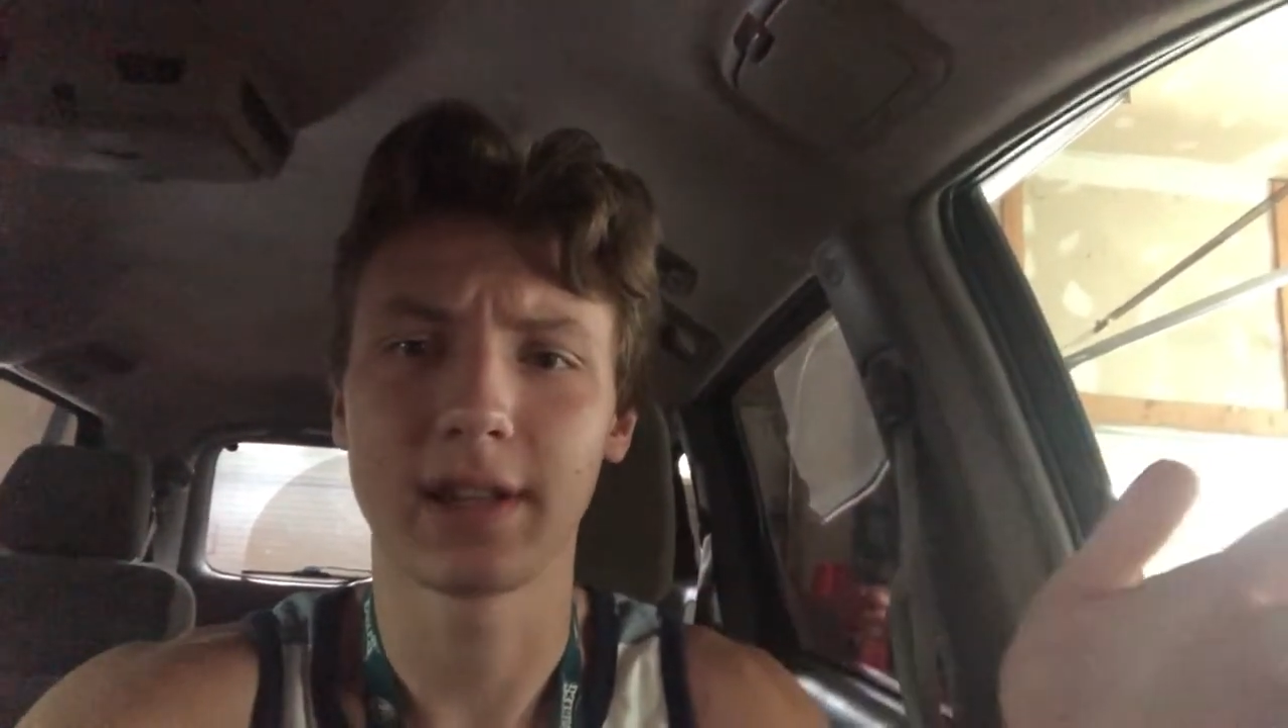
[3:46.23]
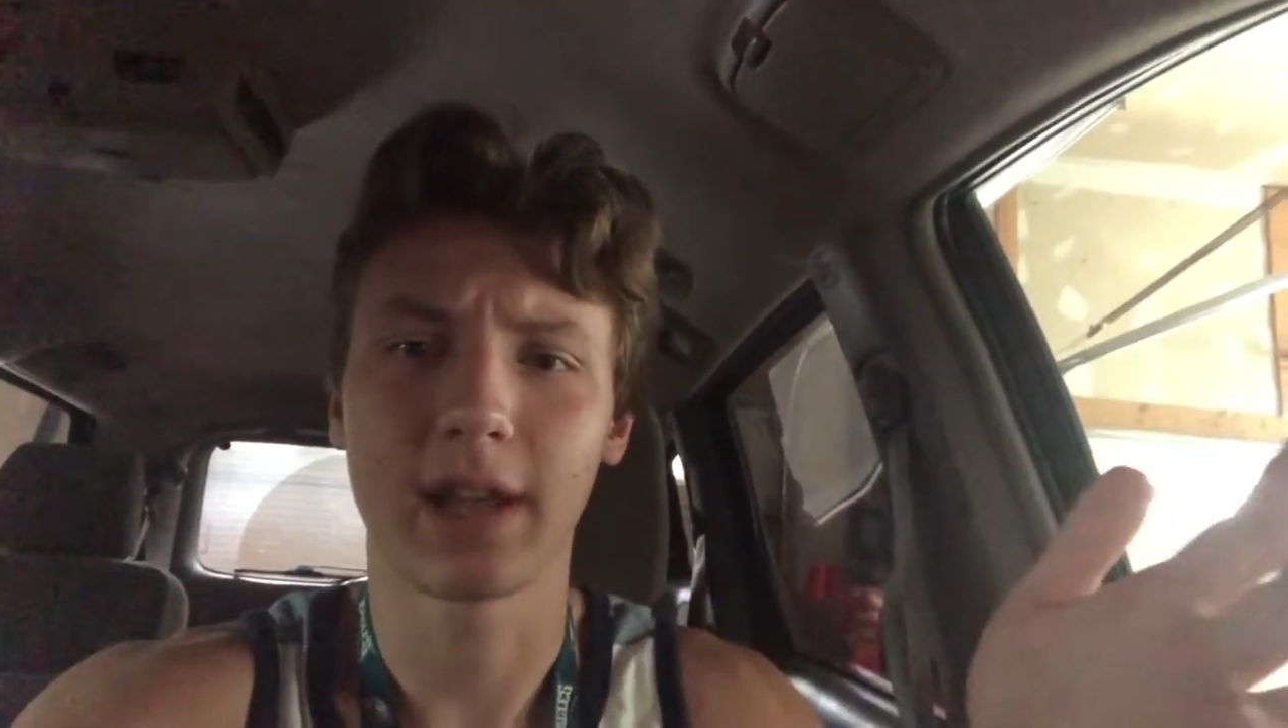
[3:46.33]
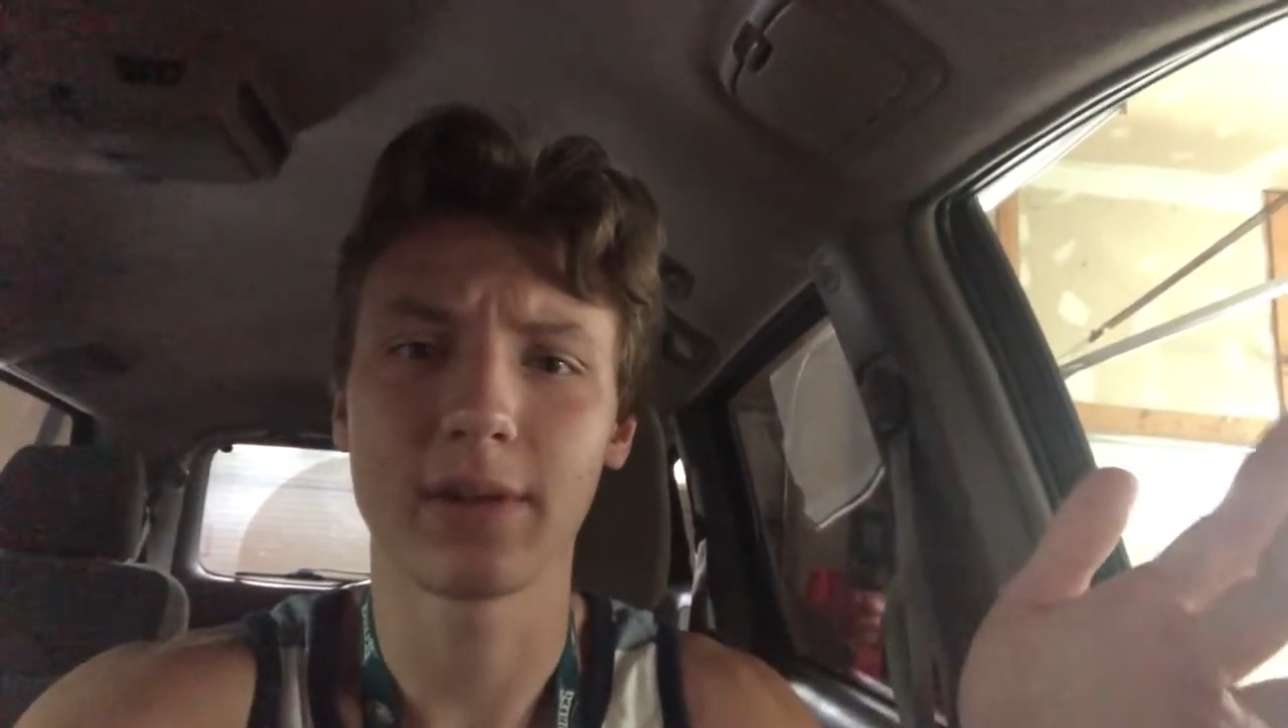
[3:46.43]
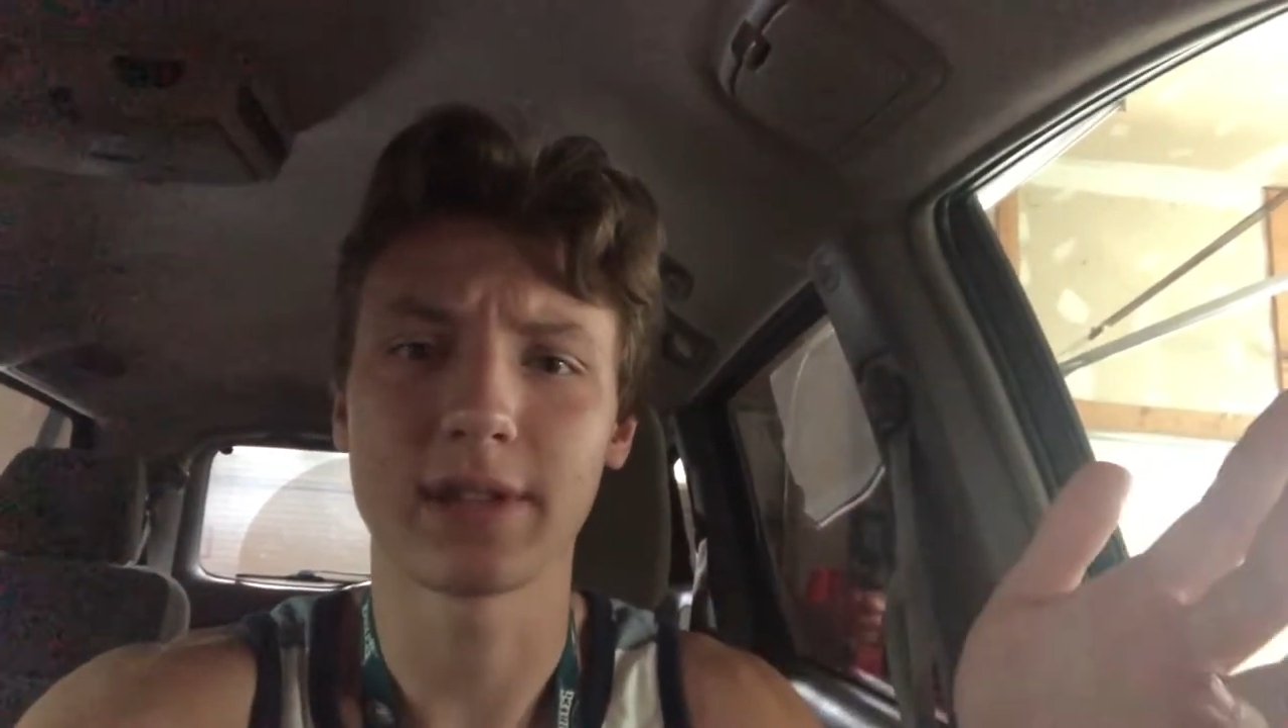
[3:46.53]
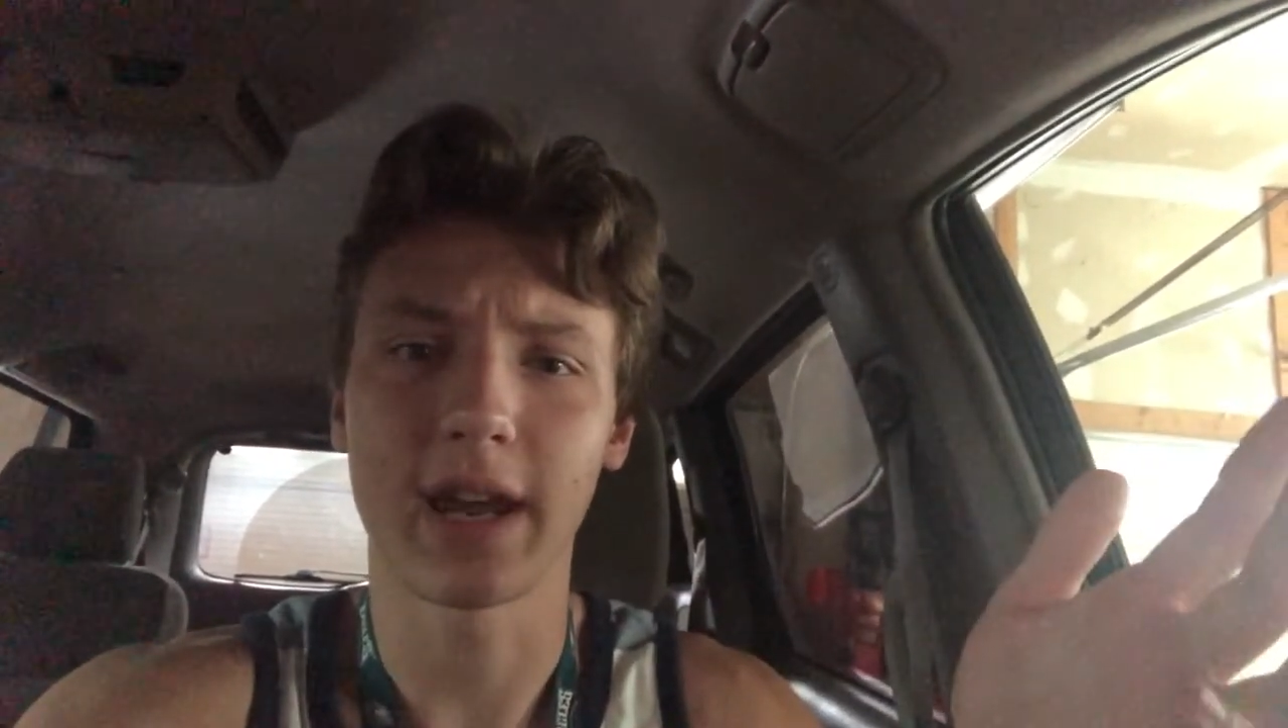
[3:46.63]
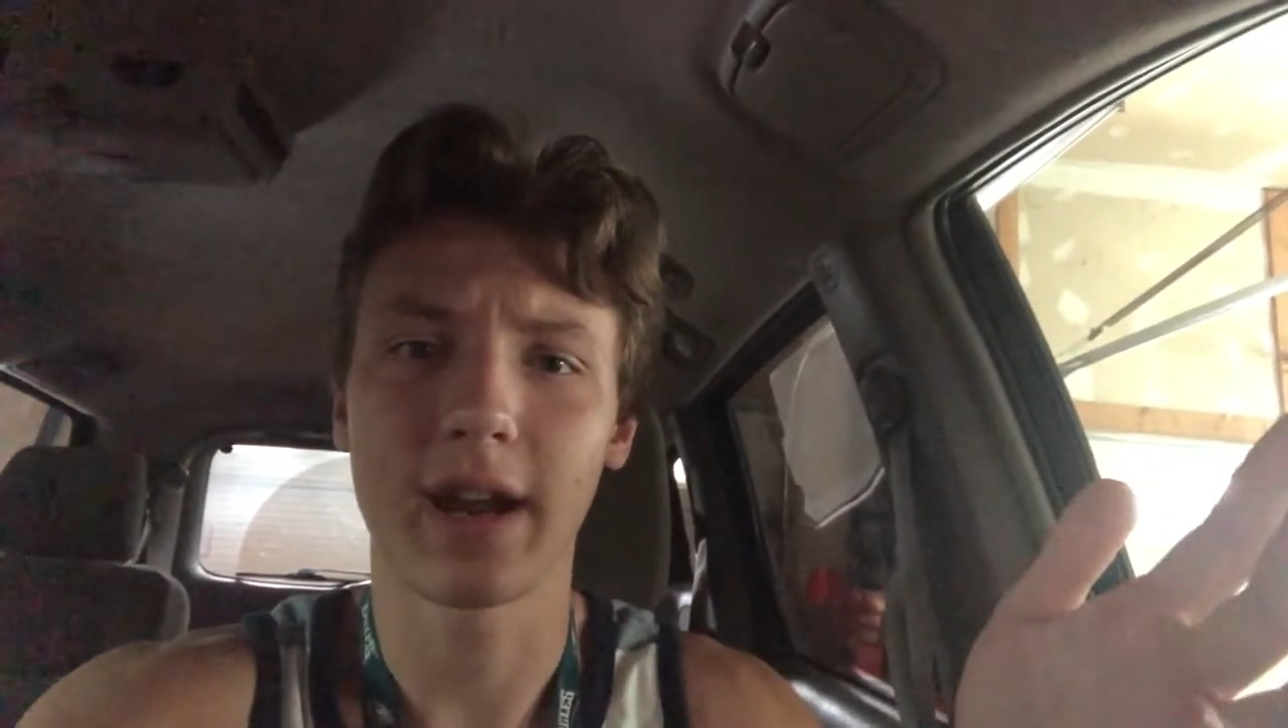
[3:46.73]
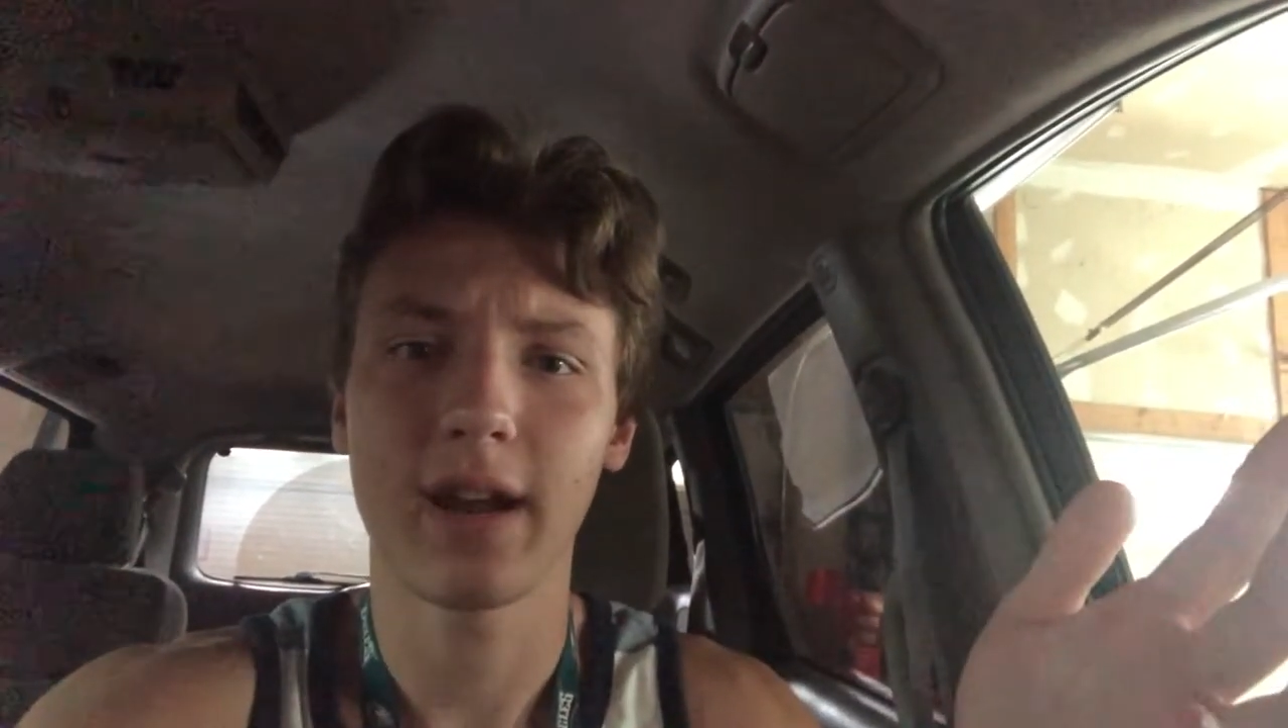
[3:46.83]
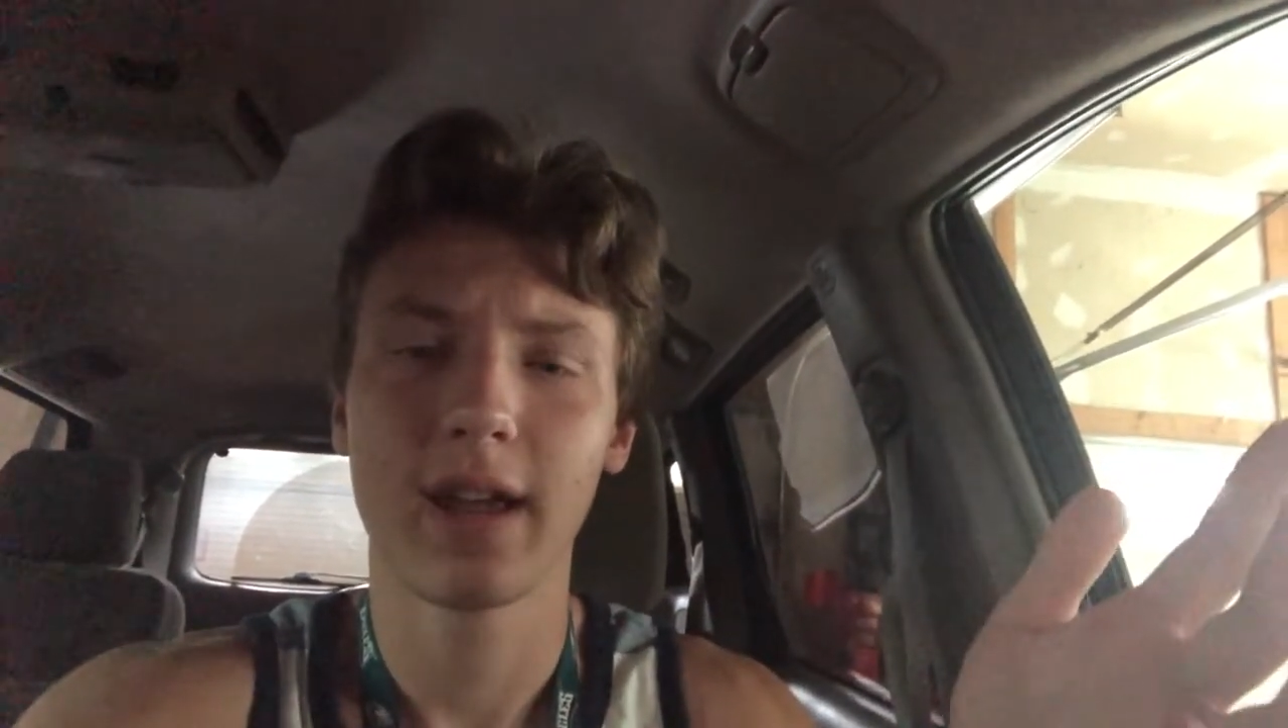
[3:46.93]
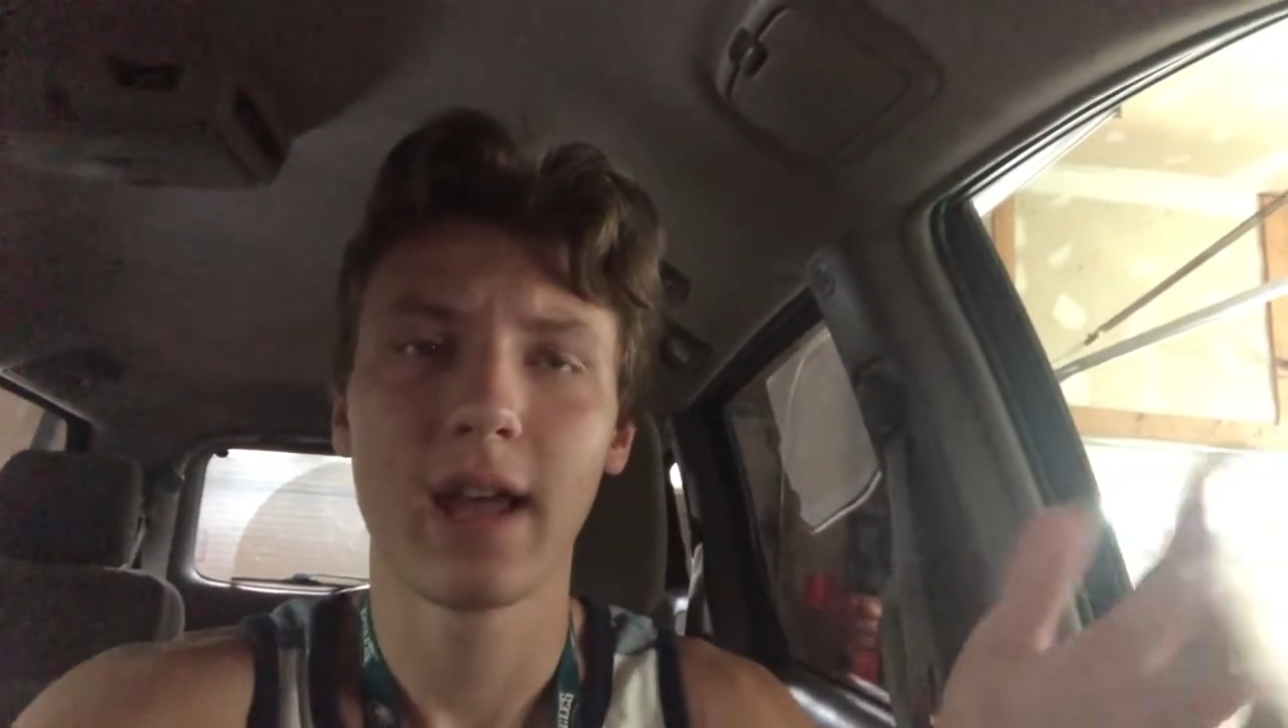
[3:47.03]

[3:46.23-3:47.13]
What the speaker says: Legos there,